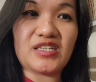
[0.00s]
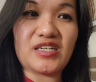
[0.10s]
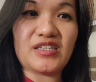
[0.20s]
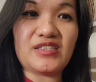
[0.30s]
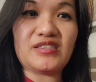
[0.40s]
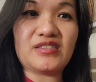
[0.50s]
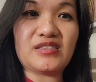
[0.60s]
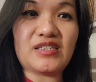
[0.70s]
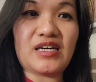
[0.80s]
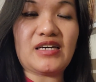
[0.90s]
I
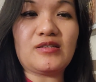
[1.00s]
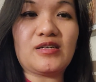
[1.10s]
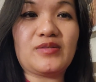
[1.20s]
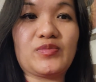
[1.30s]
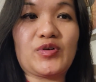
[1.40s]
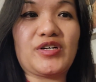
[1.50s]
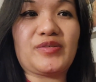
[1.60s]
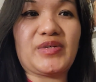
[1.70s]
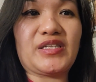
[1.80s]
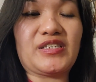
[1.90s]
had a lot more
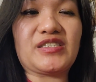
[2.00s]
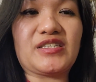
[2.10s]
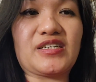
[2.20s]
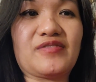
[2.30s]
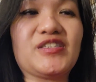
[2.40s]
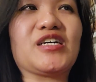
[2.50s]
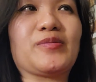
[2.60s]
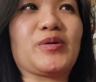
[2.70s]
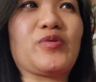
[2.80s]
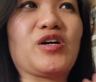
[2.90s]
on my list. Like every time
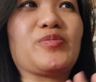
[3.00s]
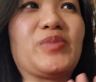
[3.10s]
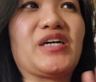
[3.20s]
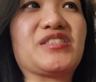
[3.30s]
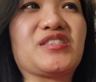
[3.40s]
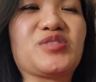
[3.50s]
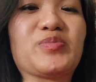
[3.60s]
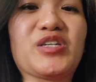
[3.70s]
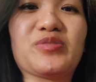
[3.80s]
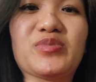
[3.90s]
I walked past the
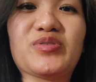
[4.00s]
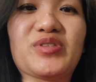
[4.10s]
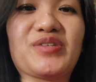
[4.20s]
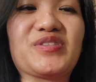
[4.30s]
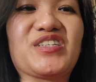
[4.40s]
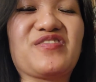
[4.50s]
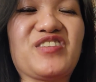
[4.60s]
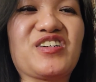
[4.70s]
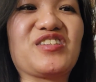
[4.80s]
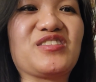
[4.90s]
Spain booth, I was like,
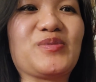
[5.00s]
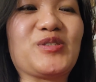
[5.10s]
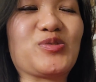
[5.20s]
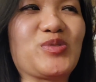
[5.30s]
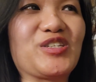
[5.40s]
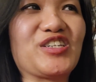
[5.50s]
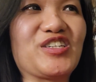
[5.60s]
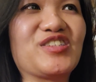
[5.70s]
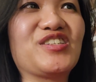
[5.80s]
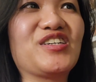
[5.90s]
fuck, that smells really
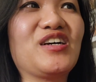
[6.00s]
good.